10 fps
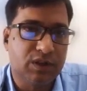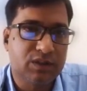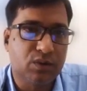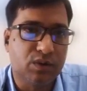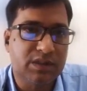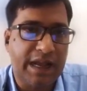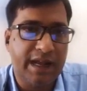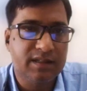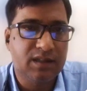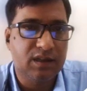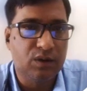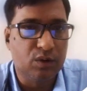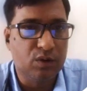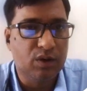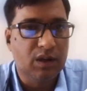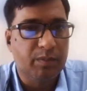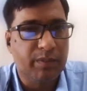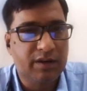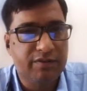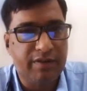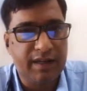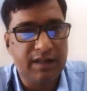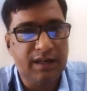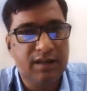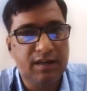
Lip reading: source has a low but finite